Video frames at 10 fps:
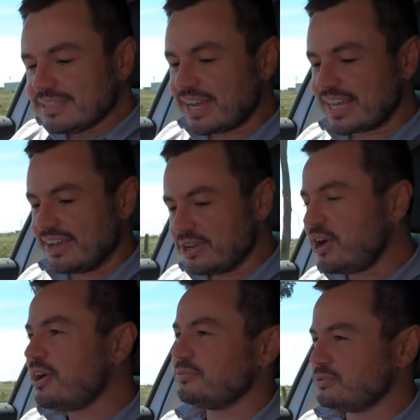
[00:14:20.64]
Okay,
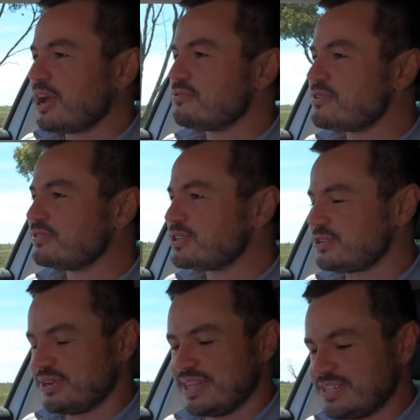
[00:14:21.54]
We'll go in reverse
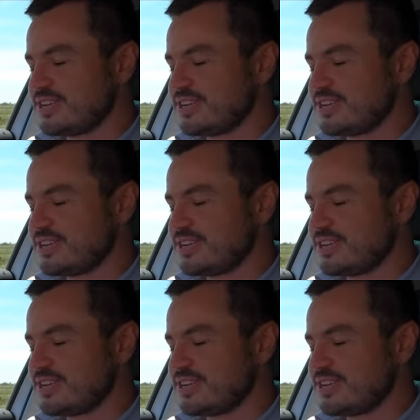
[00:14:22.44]
order there.